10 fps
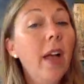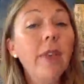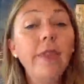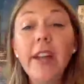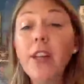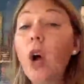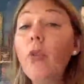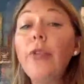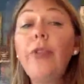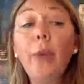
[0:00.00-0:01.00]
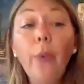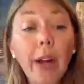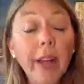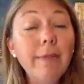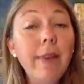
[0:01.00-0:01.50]
they know that they're
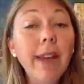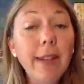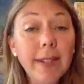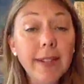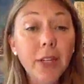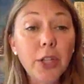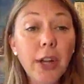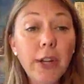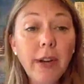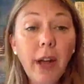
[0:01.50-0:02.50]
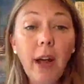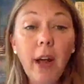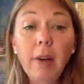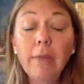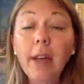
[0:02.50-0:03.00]
ready to make a decision,
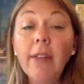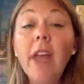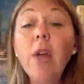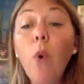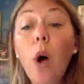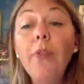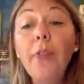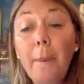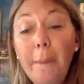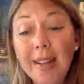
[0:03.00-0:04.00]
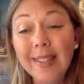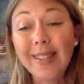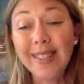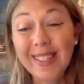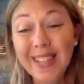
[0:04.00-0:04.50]
and they want the best
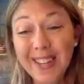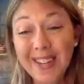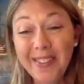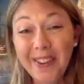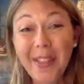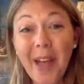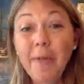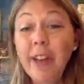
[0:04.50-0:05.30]
decision for them.